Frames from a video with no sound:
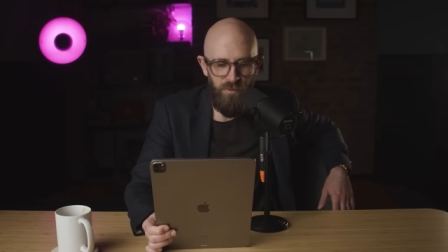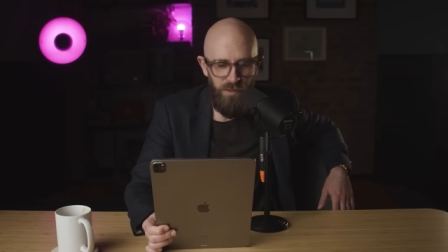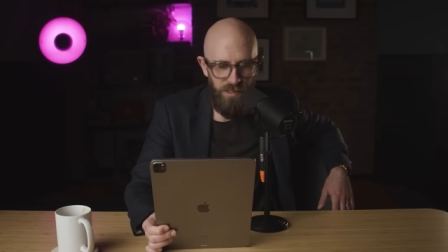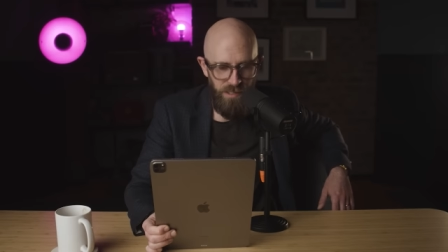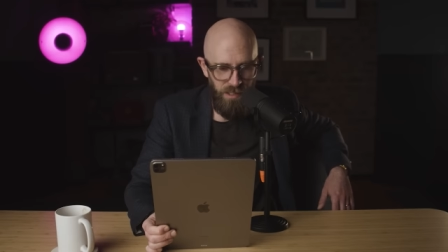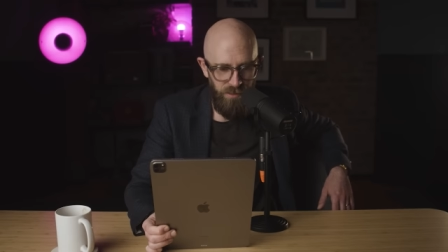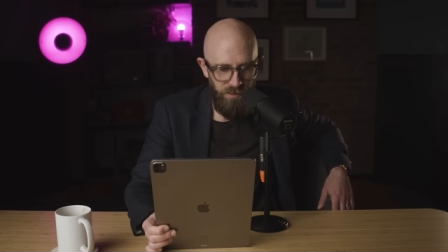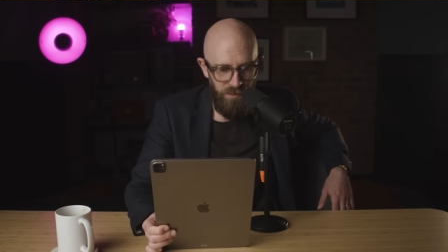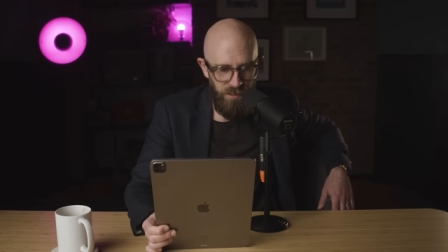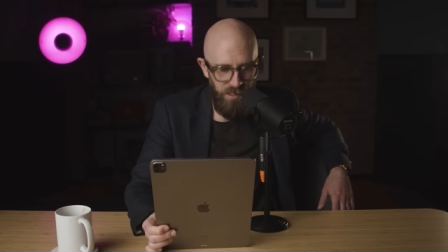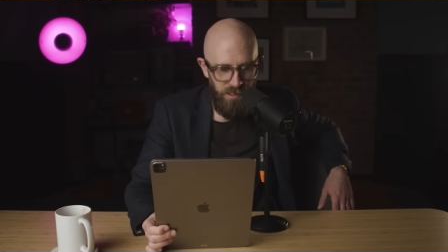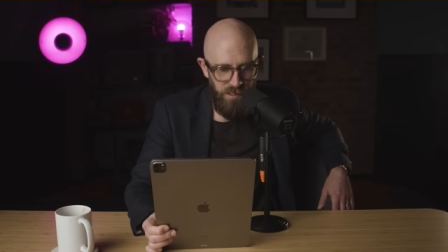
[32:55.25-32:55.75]

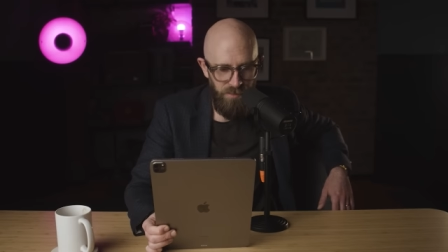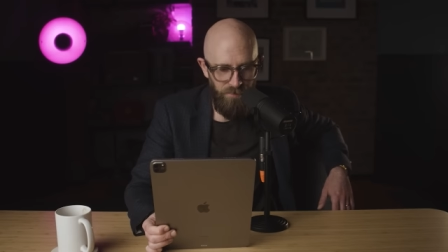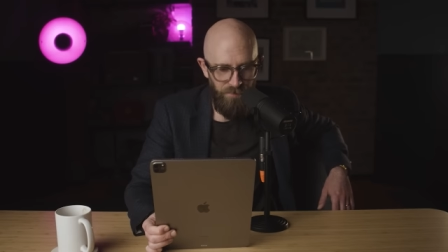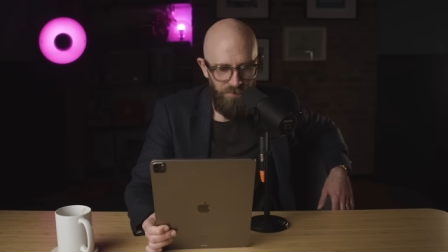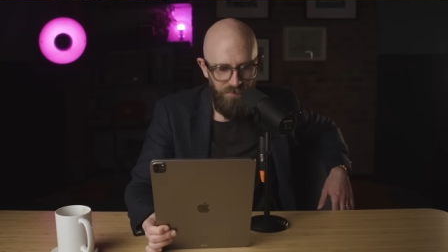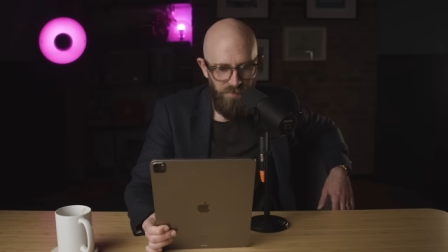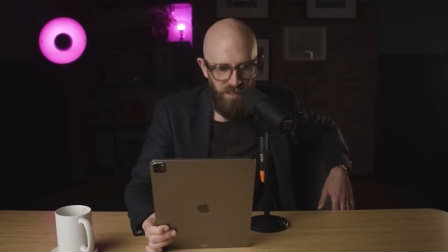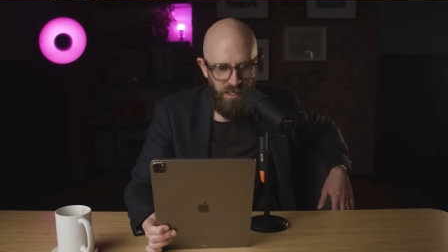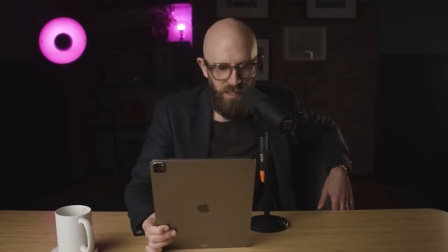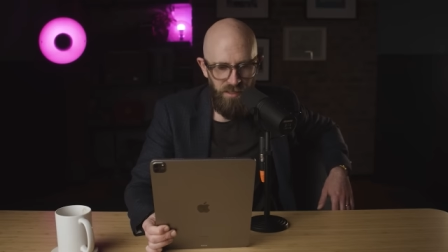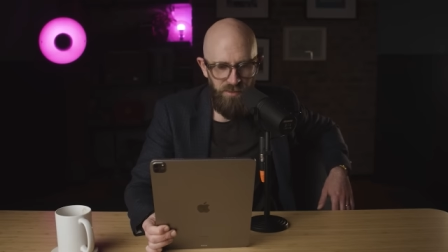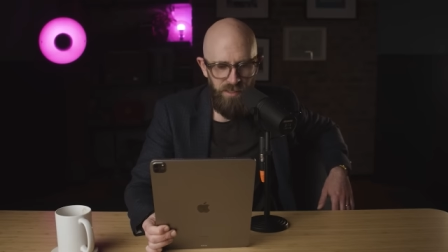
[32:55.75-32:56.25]
results.
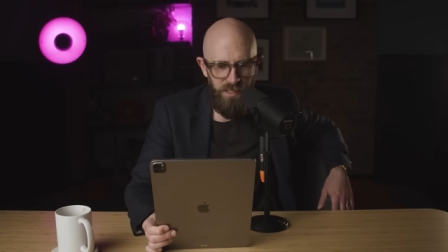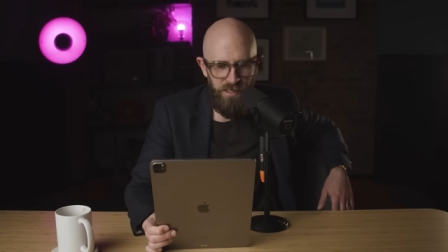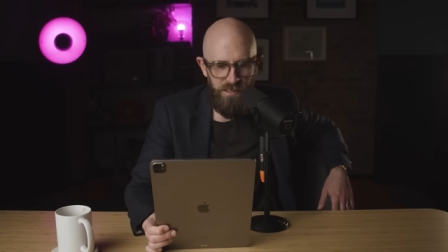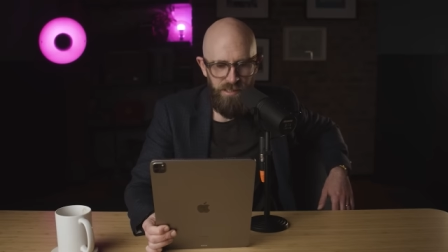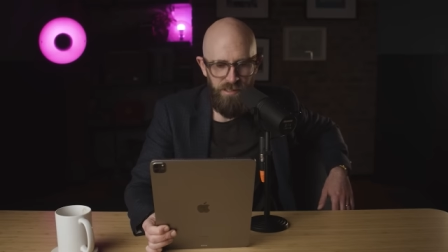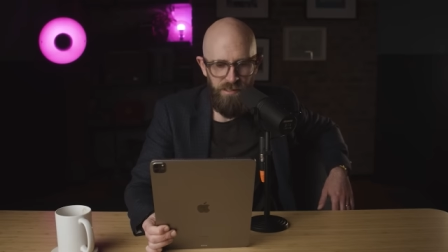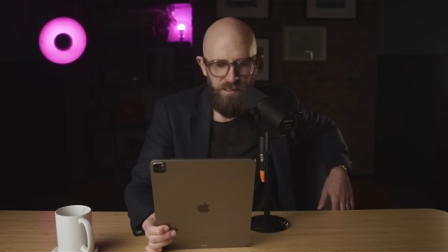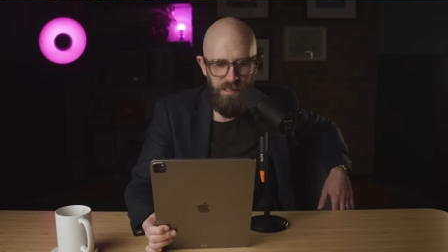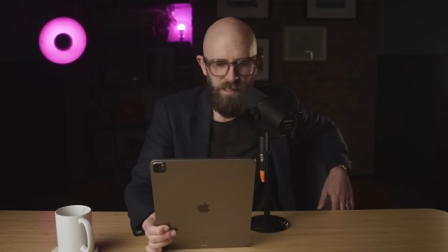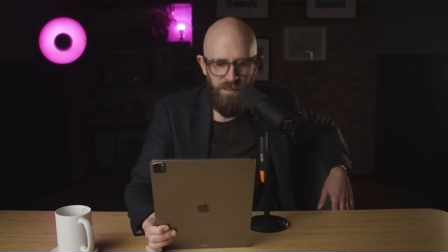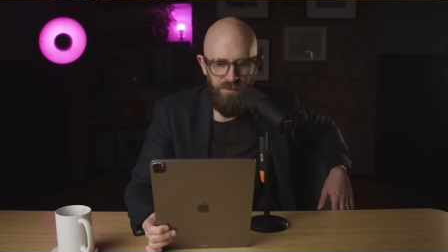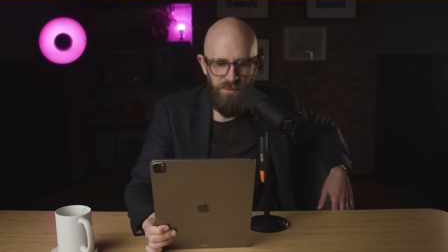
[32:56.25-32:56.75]
I know it
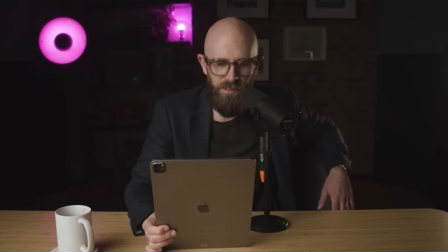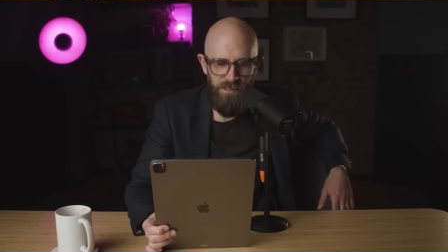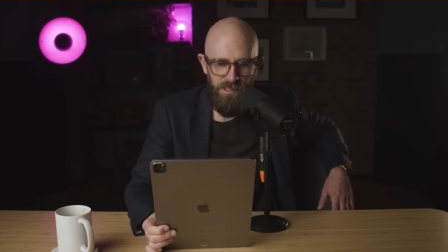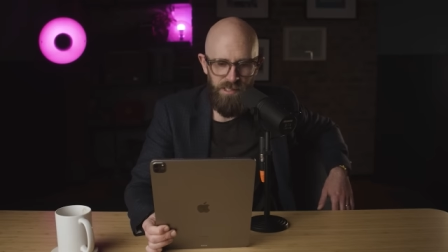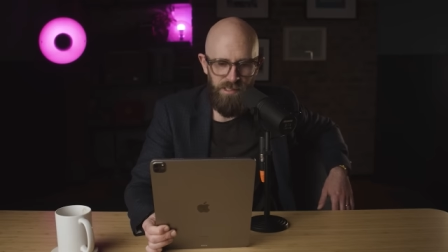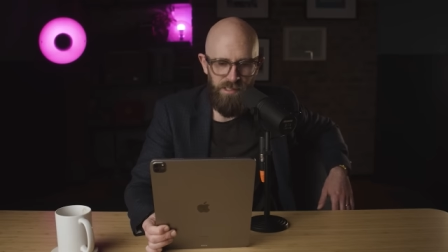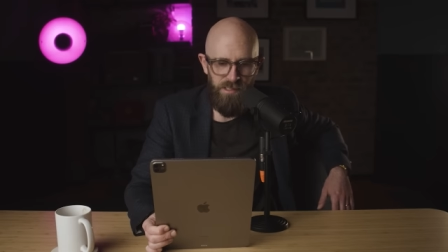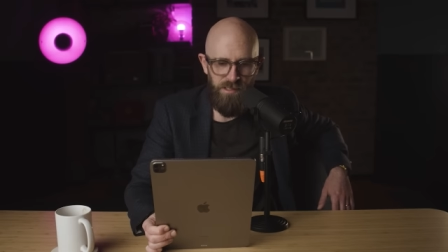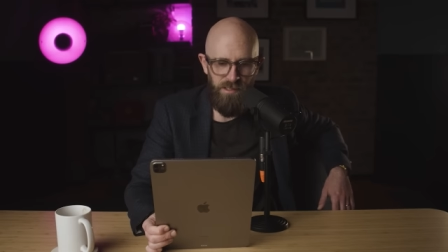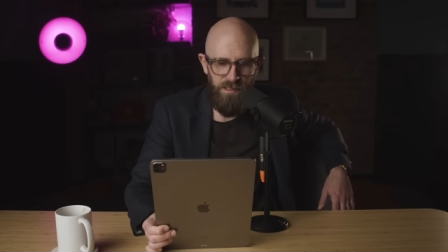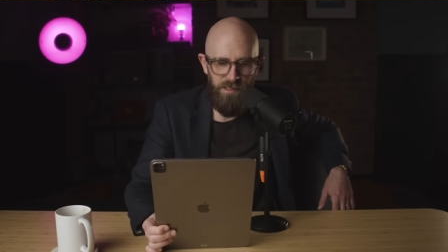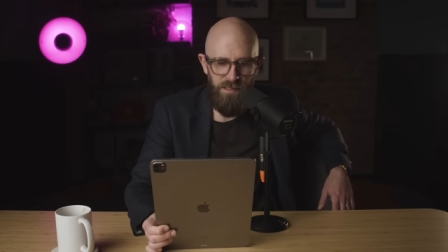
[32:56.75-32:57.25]
doesn't sound as
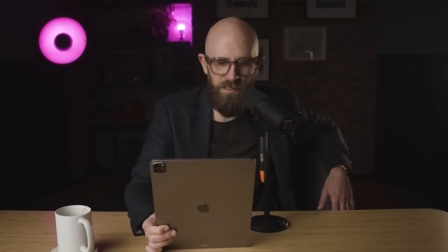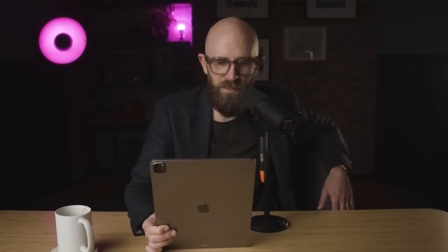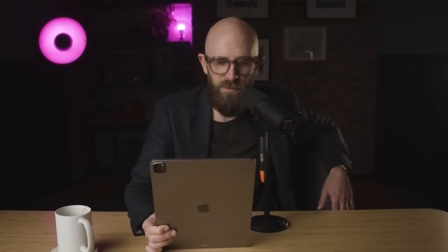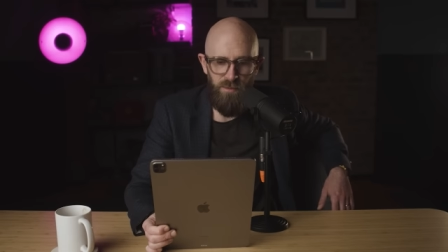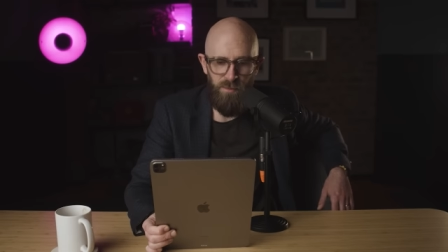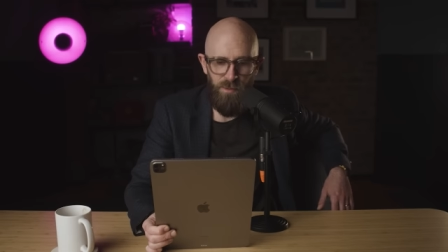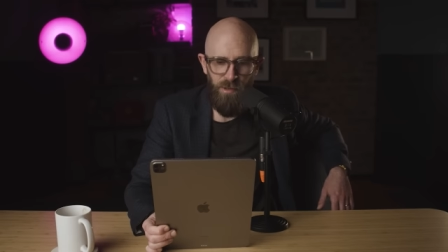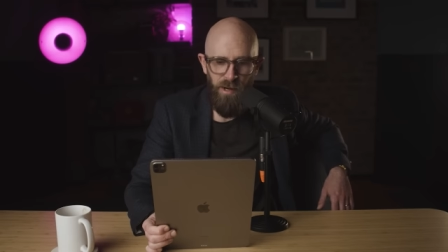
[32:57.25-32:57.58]
exciting or